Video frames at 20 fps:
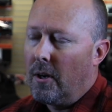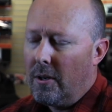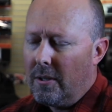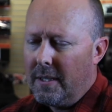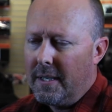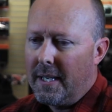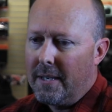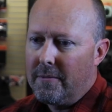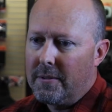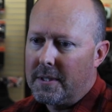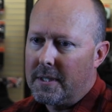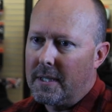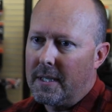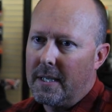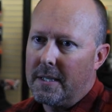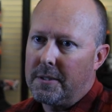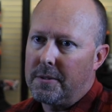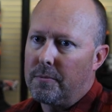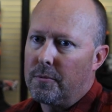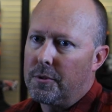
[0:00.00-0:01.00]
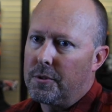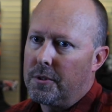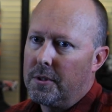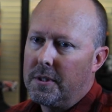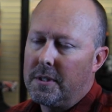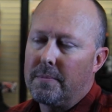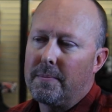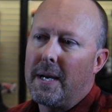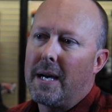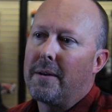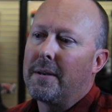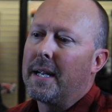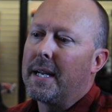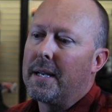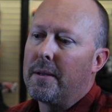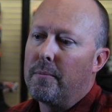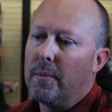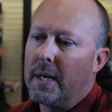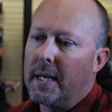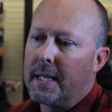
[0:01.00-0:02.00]
Harley Davidson customer is just about
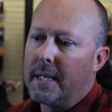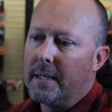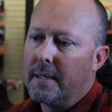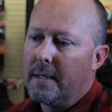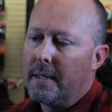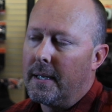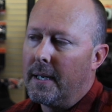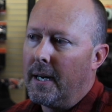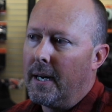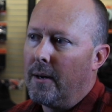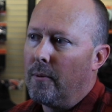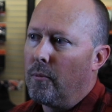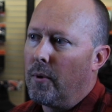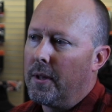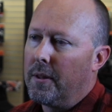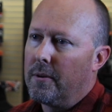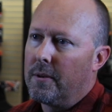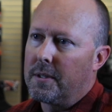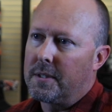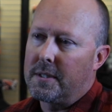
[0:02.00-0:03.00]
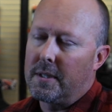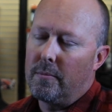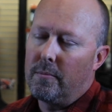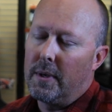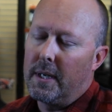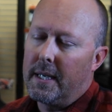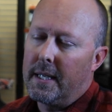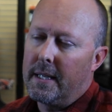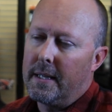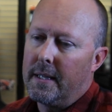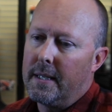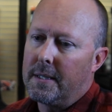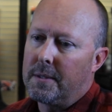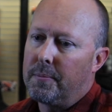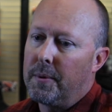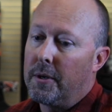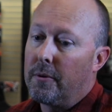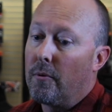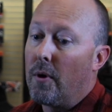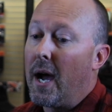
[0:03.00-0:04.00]
anybody, whether it's somebody that's
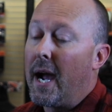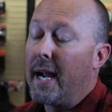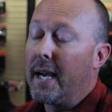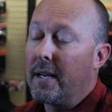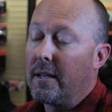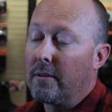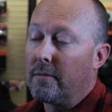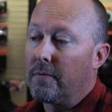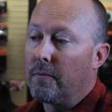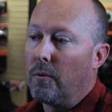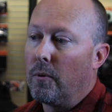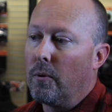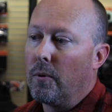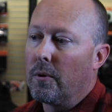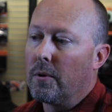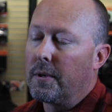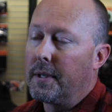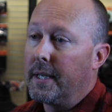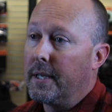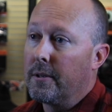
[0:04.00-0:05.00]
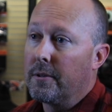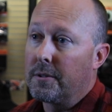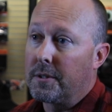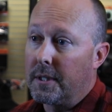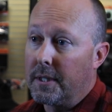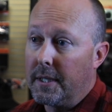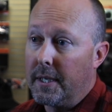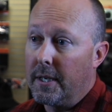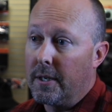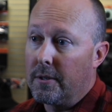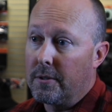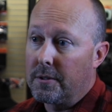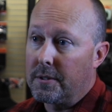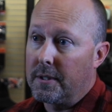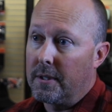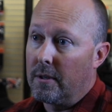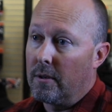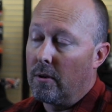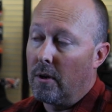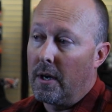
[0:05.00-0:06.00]
been riding for years and years that
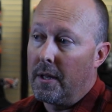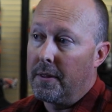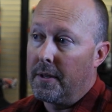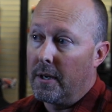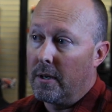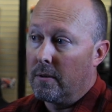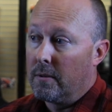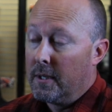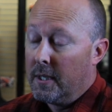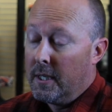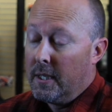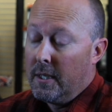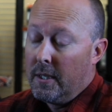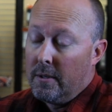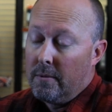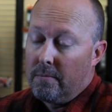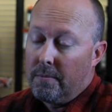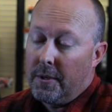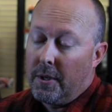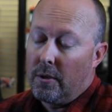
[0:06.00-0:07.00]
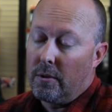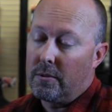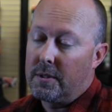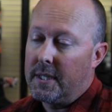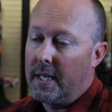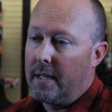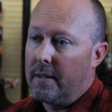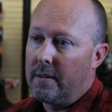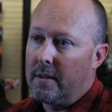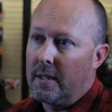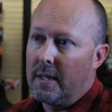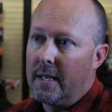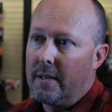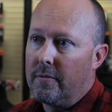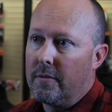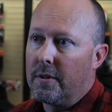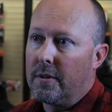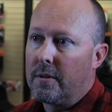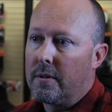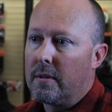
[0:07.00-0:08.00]
are on their 10th,
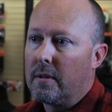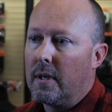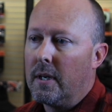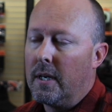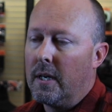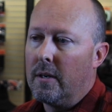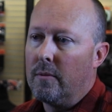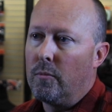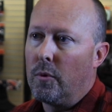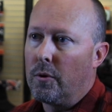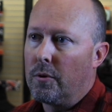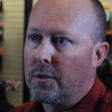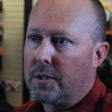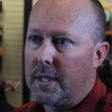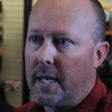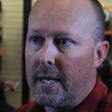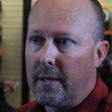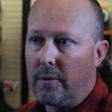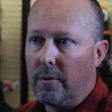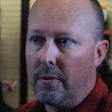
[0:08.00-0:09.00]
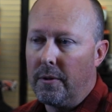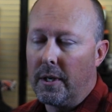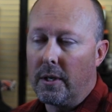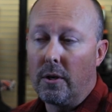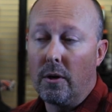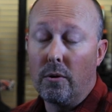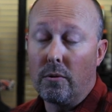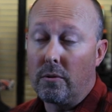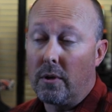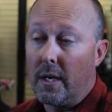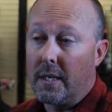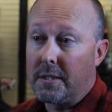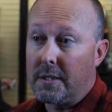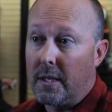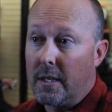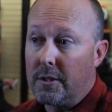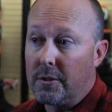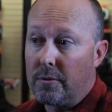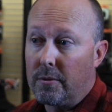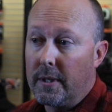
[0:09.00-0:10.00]
11th motorcycle that go cross
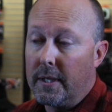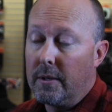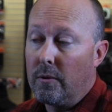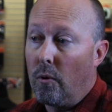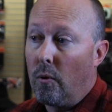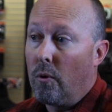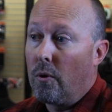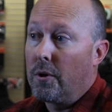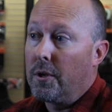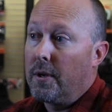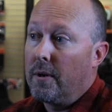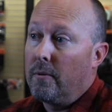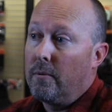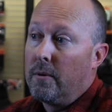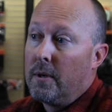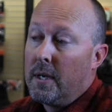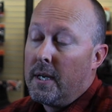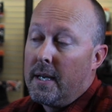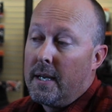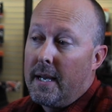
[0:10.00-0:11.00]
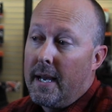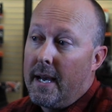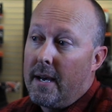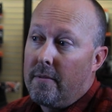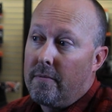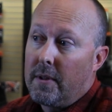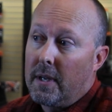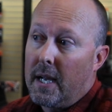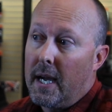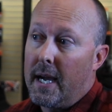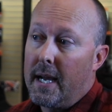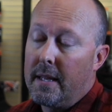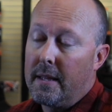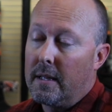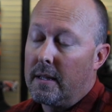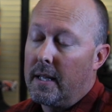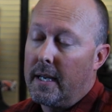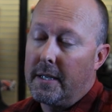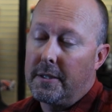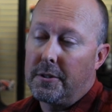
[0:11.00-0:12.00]
country, or you have the guy that
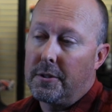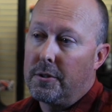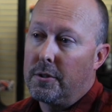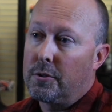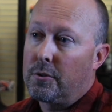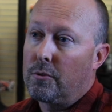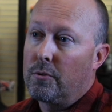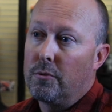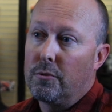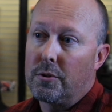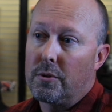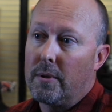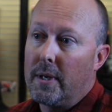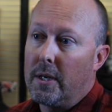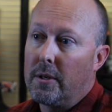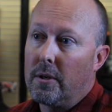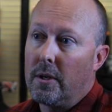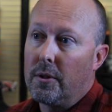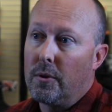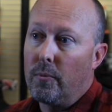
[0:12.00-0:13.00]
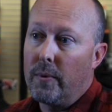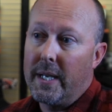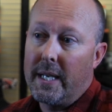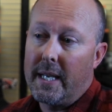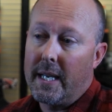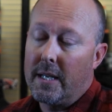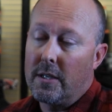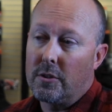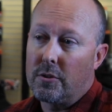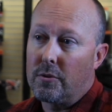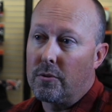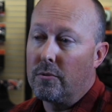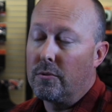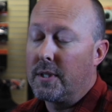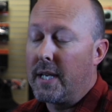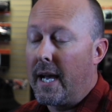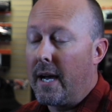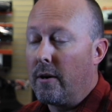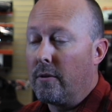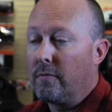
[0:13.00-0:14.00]
likes to just cruise around on the weekends through
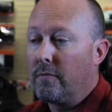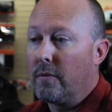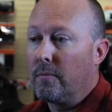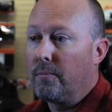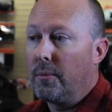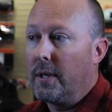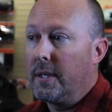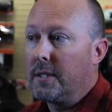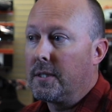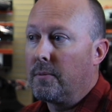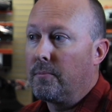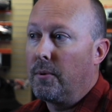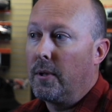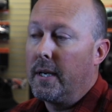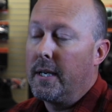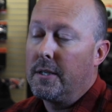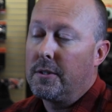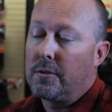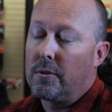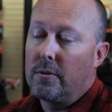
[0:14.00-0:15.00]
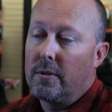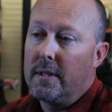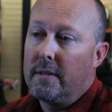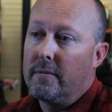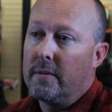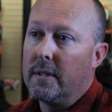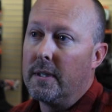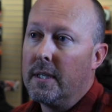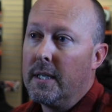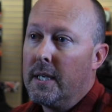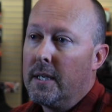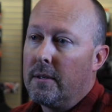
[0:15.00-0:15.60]
town from place to place, or even